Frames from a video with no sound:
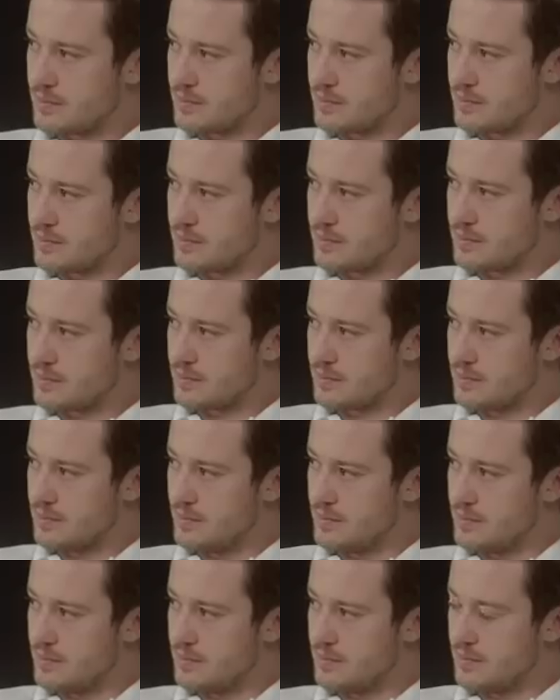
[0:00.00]

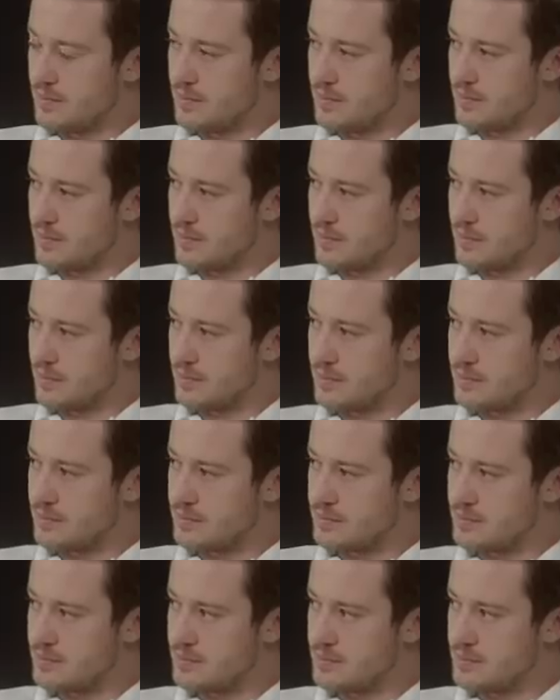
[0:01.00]

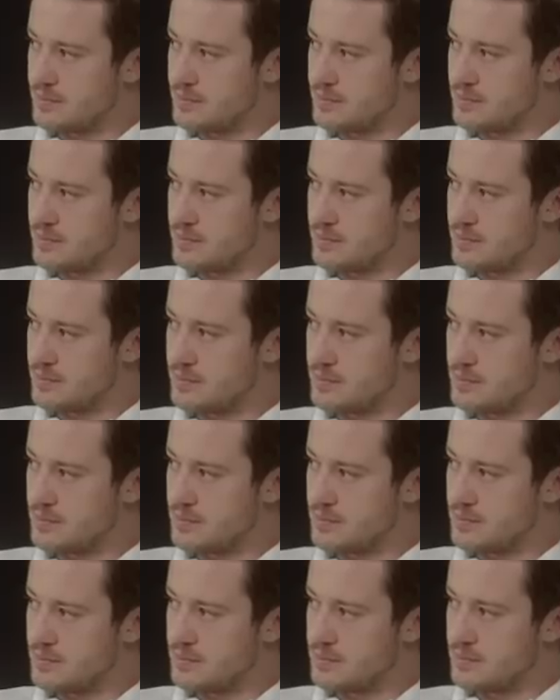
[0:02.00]

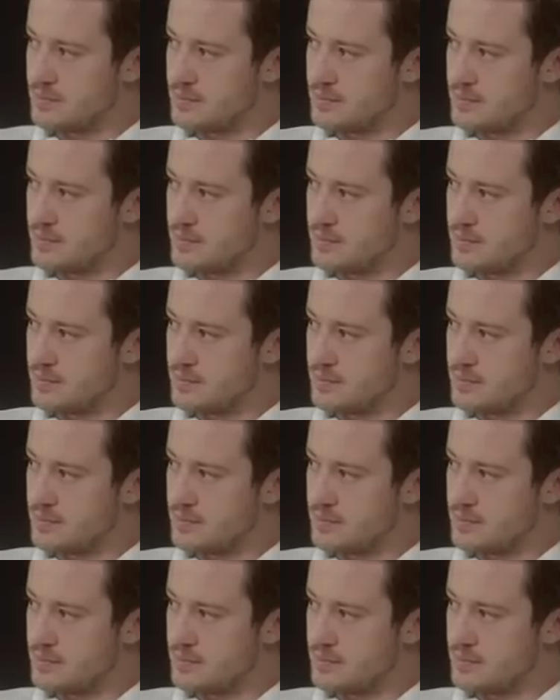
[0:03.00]
(silent)